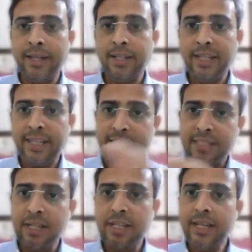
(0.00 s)

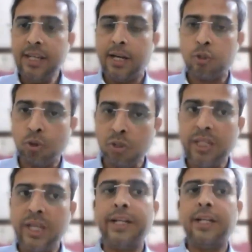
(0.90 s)
can easily
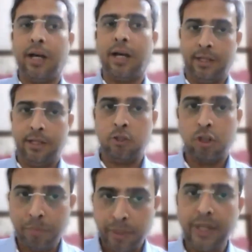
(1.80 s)
associate
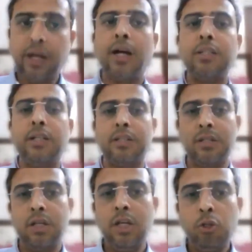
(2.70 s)
others or bring
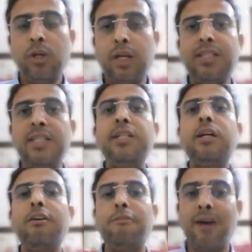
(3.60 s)
others to
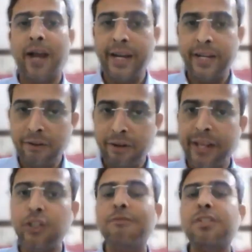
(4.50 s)
consider a
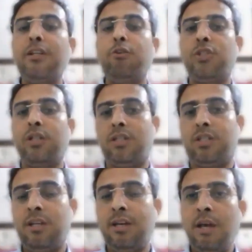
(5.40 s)
wide range of
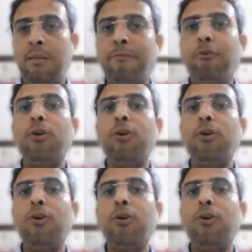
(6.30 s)
solutions